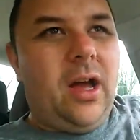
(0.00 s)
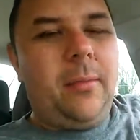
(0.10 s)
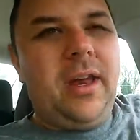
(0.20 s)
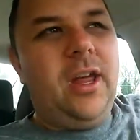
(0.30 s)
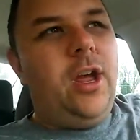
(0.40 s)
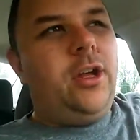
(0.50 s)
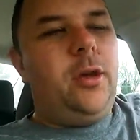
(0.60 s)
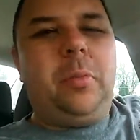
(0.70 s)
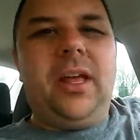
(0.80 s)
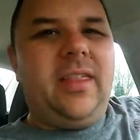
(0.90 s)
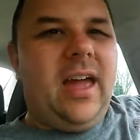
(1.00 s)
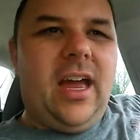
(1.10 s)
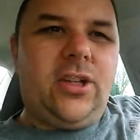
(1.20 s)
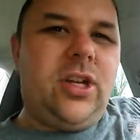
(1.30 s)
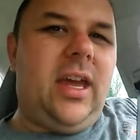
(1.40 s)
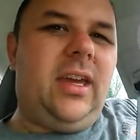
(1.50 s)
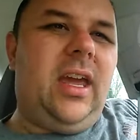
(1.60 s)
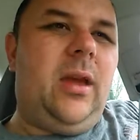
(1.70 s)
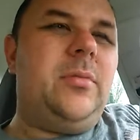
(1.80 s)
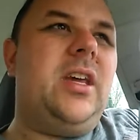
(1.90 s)
comment, you play the hashtag
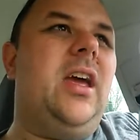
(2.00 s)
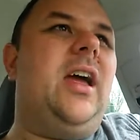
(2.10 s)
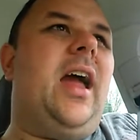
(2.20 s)
games,